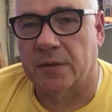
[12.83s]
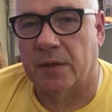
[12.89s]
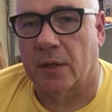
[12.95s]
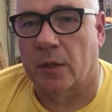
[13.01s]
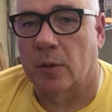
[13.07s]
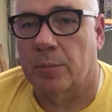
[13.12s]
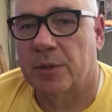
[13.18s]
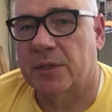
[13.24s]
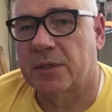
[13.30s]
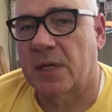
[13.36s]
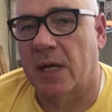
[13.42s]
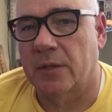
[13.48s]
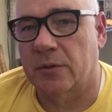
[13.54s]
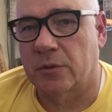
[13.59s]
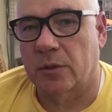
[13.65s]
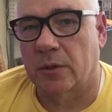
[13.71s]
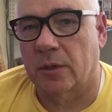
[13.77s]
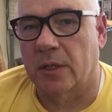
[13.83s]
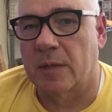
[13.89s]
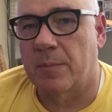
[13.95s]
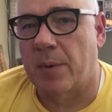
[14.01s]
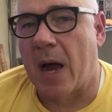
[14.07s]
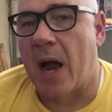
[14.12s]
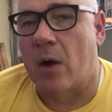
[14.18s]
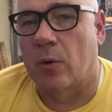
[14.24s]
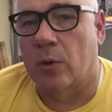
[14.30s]
that are potentially
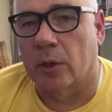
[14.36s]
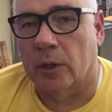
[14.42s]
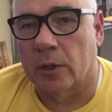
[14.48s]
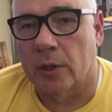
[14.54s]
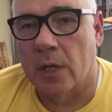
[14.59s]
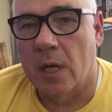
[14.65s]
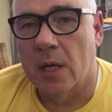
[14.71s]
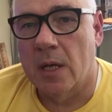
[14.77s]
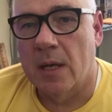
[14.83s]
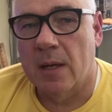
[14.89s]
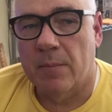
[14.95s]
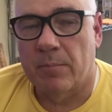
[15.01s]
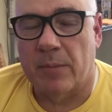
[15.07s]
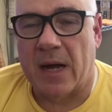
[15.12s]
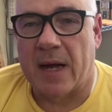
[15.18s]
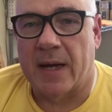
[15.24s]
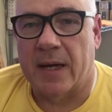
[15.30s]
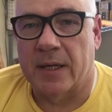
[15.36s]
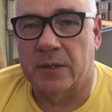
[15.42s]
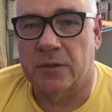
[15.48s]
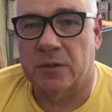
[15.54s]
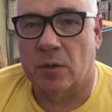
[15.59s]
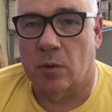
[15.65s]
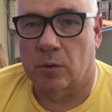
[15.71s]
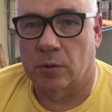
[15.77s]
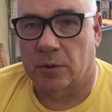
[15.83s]
powered by
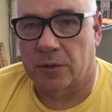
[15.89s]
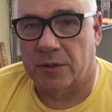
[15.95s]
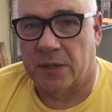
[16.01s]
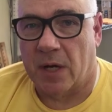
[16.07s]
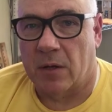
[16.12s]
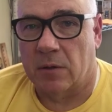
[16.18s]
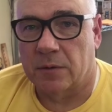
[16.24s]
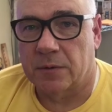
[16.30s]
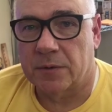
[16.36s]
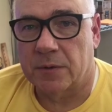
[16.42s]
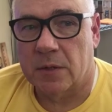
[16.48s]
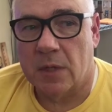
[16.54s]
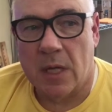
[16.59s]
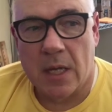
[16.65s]
solar cells.